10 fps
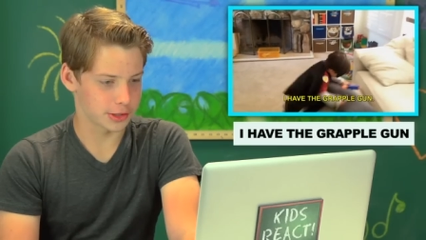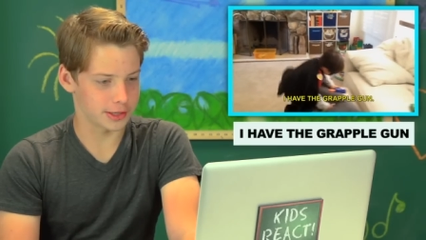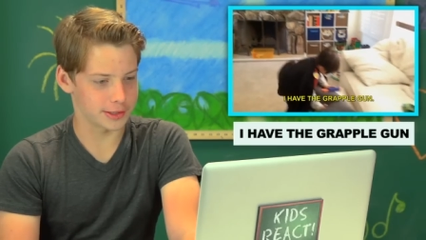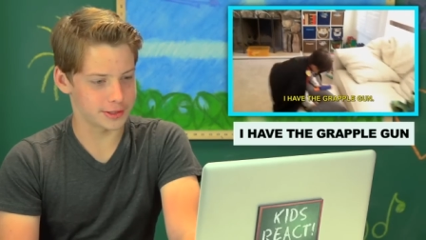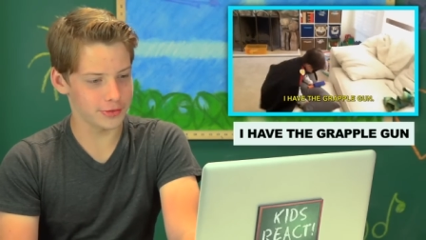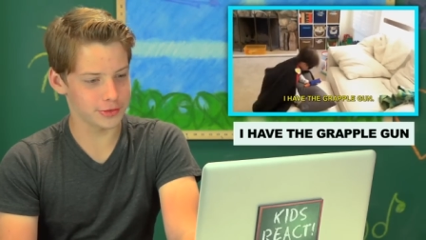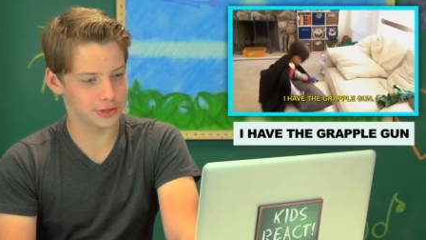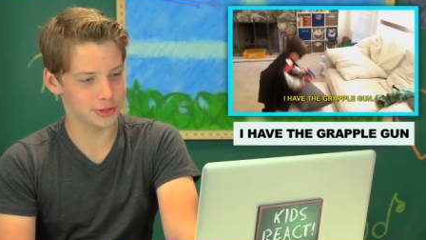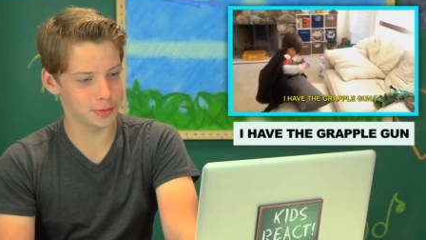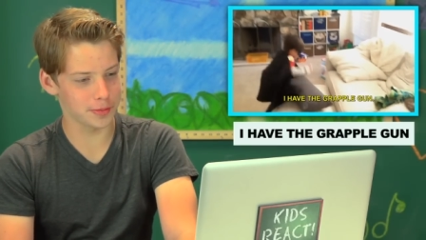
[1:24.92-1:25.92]
Okay, does he have a
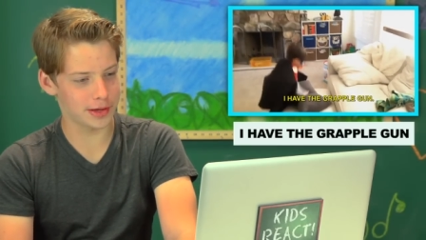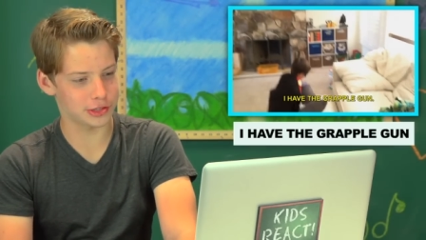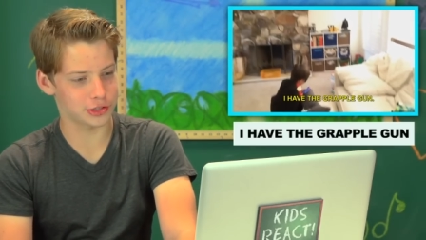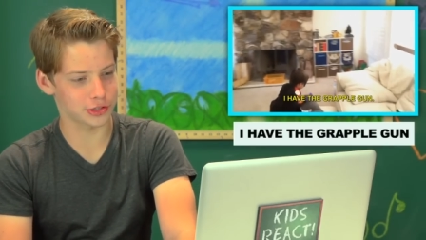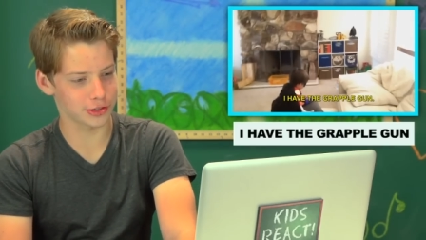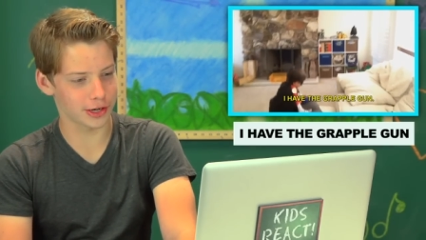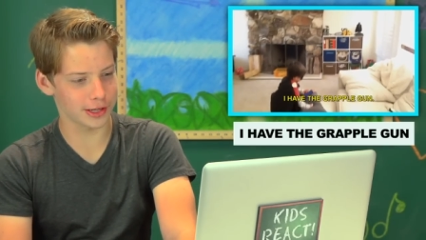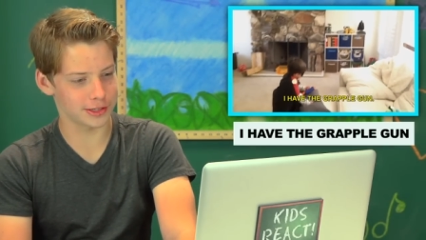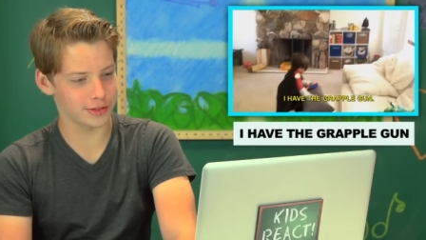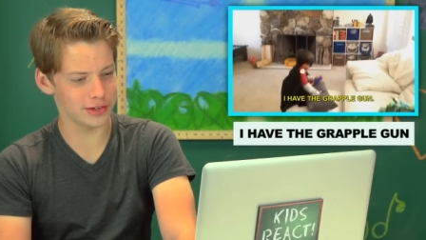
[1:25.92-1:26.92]
Superman shirt
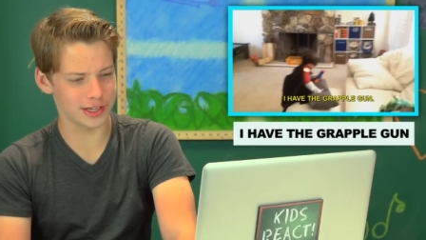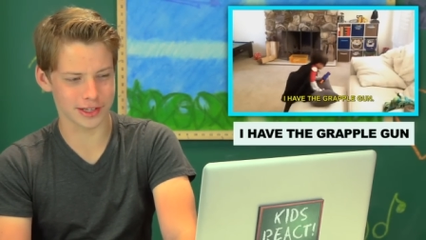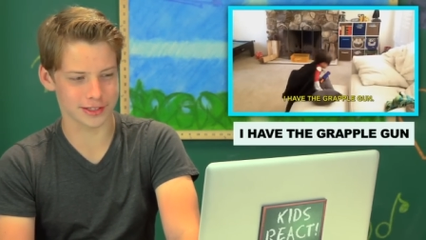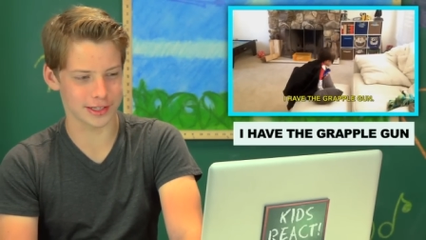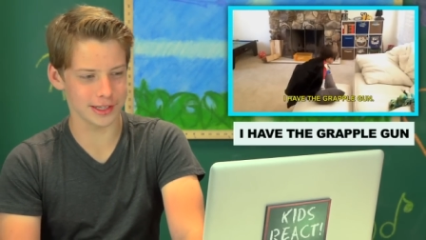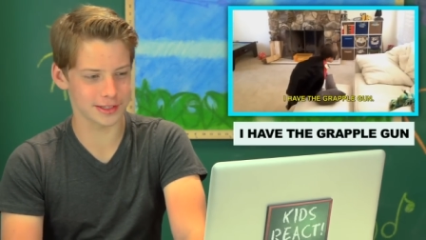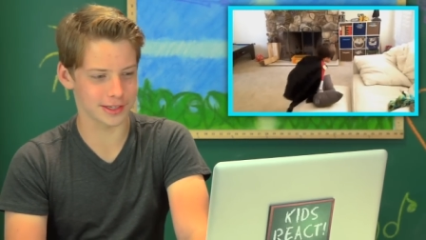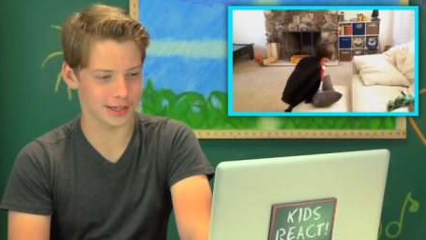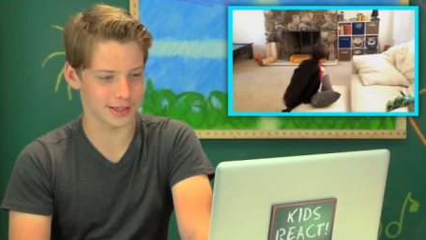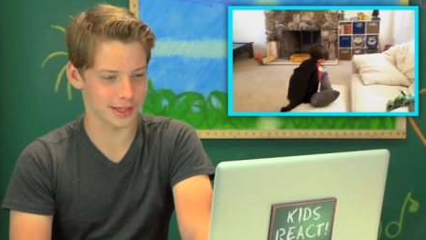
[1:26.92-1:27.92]
on? Because if he does, he needs
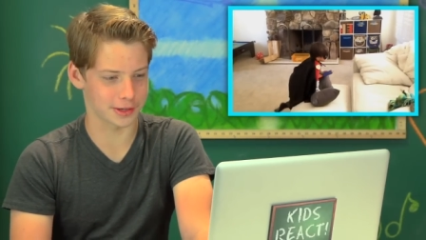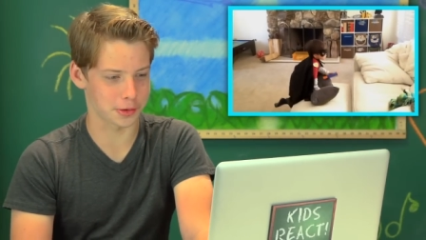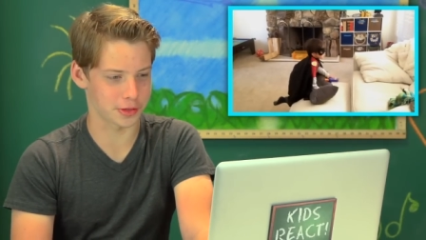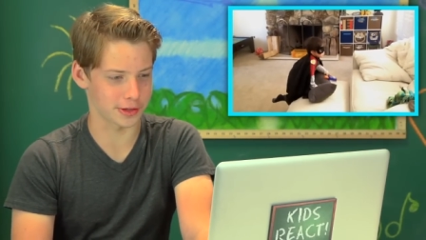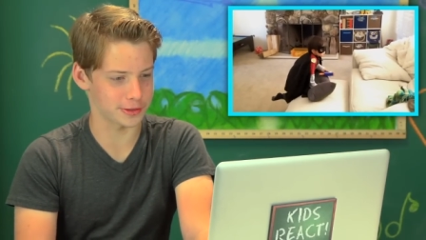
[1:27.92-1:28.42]
to get that whole thing